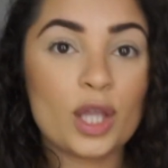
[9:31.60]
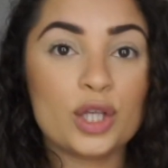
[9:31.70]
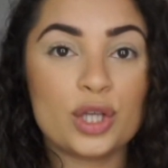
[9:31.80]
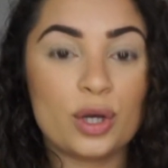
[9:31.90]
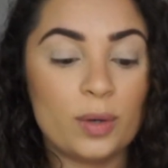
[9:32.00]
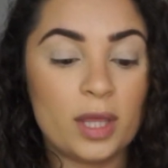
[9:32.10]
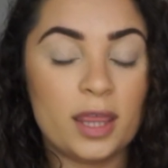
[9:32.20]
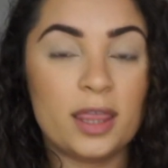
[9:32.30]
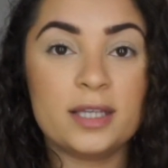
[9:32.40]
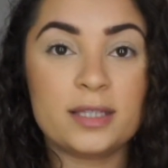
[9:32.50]
So
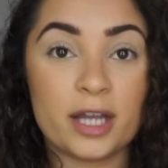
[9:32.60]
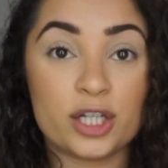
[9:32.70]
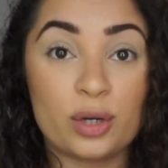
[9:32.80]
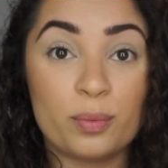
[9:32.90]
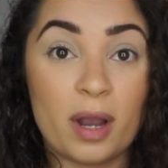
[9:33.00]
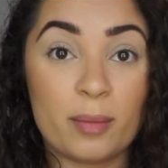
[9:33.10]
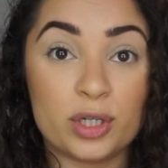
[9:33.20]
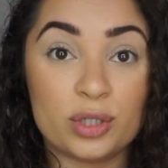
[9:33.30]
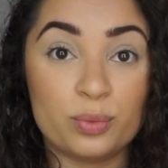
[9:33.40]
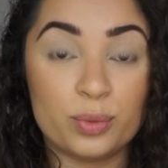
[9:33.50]
this eyeshadow primer
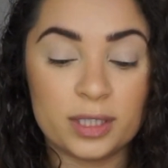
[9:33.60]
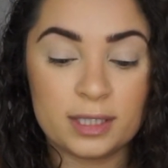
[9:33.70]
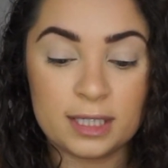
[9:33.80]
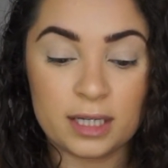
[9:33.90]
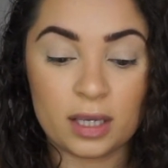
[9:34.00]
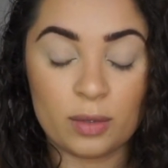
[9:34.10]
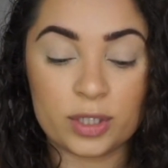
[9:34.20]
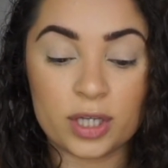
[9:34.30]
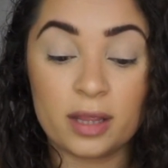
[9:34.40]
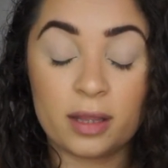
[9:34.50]
is really sticky,
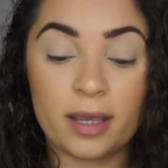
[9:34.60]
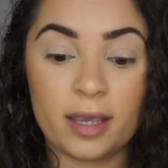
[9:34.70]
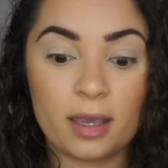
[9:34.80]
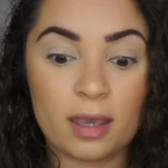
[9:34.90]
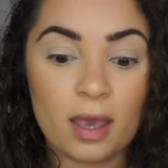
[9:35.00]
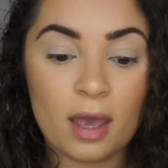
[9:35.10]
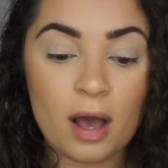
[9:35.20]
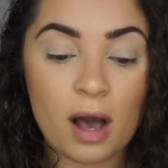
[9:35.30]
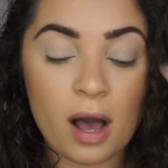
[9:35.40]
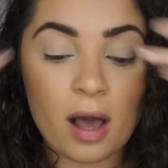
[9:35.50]
which I like,
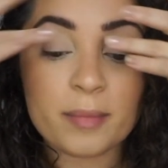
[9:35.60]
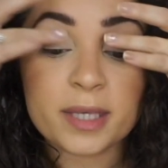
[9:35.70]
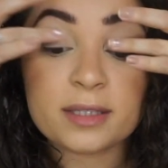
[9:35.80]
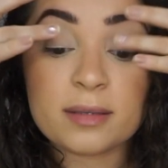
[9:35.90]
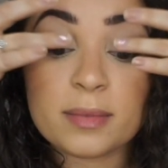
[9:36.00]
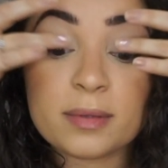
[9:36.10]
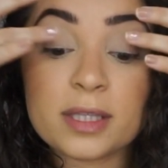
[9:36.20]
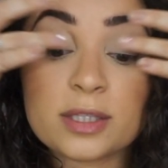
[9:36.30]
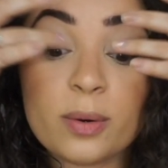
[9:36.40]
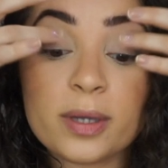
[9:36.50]
because
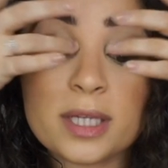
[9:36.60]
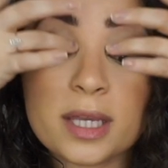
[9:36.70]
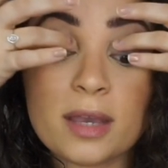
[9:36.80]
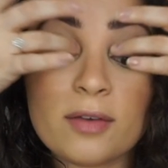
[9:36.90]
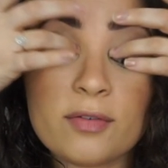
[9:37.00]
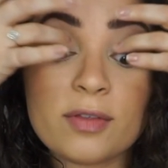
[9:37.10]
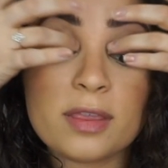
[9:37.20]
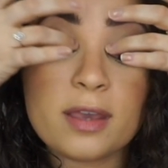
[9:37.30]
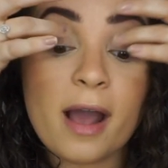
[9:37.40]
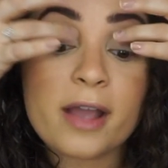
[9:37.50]
it's going to give
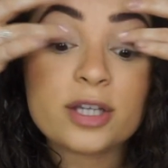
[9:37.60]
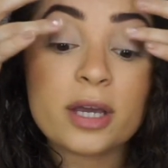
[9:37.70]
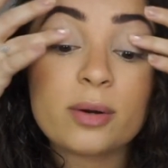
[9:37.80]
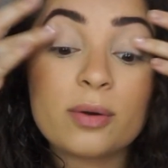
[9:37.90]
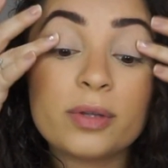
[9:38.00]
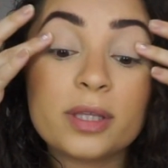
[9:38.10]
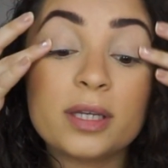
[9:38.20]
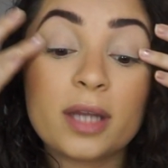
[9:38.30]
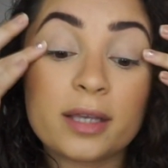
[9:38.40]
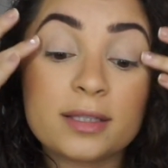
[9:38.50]
the eyeshadow a really
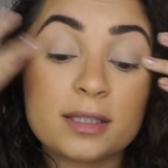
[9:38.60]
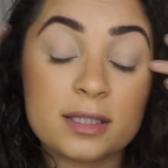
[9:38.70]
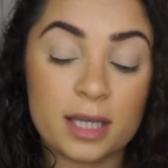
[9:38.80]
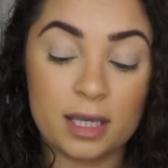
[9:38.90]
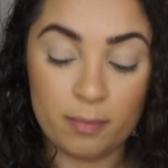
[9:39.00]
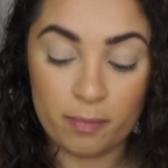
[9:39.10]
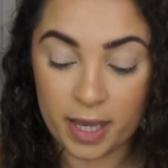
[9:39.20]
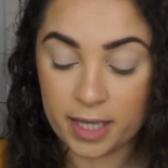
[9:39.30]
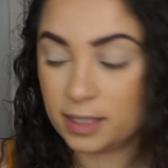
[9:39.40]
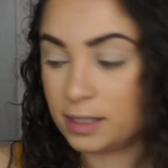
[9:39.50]
nice sticky
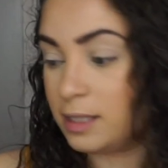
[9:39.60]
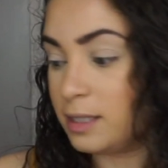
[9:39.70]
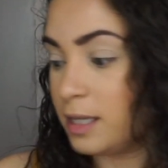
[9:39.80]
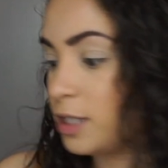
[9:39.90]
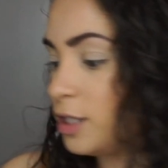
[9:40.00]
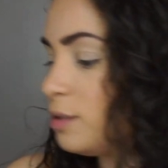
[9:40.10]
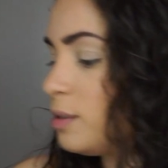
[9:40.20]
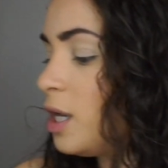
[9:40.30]
base to stick to.